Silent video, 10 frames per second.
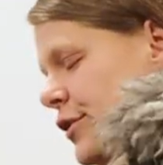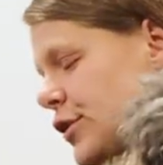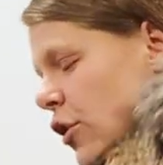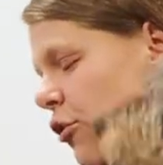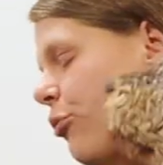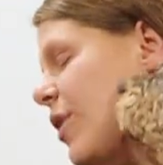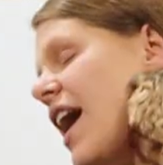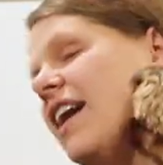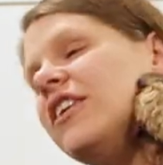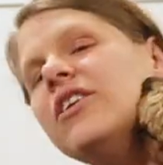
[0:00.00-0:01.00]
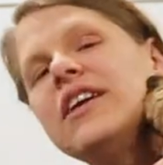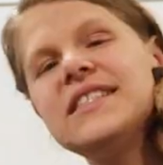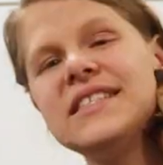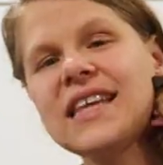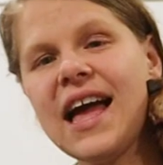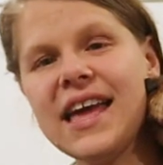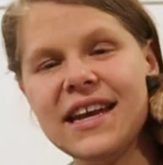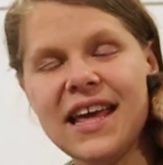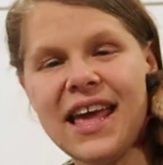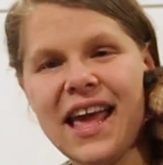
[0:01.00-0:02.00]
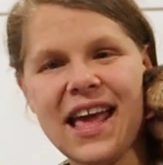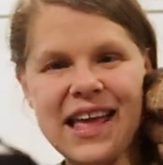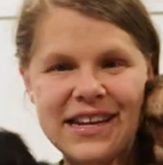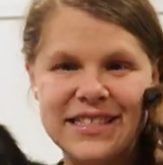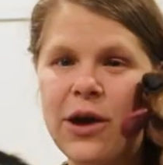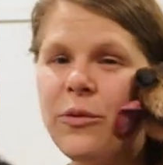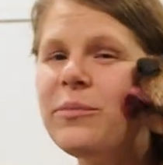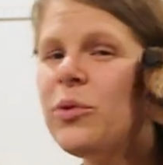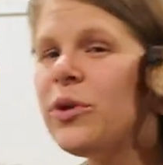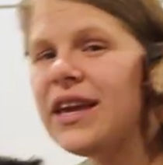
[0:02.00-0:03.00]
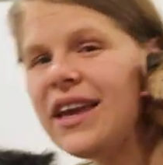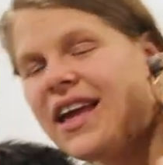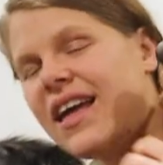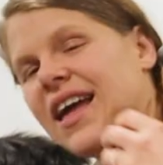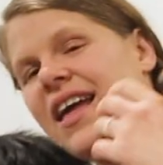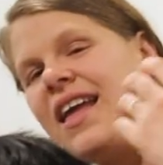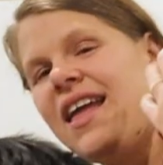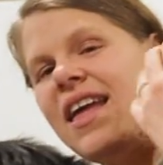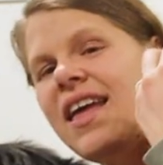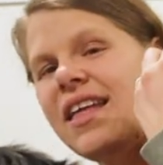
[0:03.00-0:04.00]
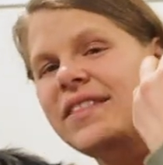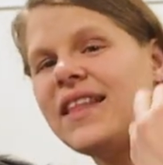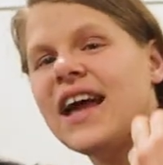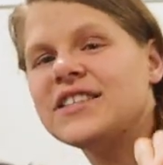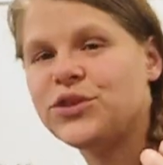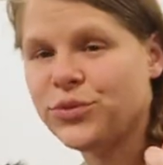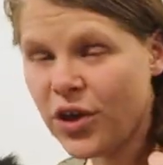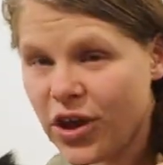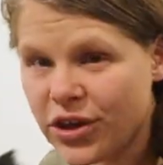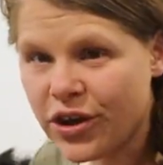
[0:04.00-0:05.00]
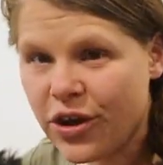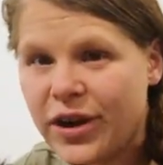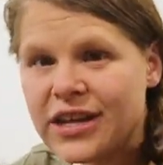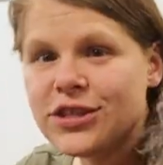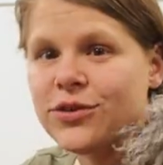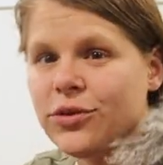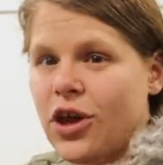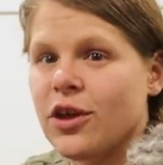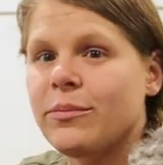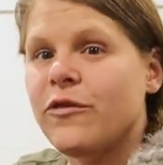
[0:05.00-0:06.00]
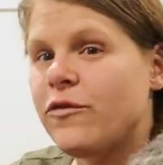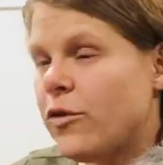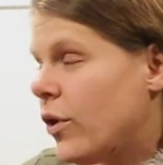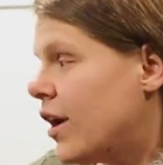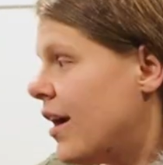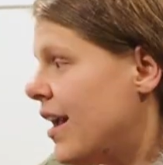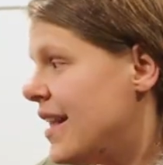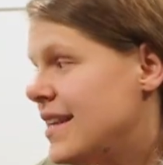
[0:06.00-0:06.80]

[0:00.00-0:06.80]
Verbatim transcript: So we had her inside, and at one point, not too long ago, not too long before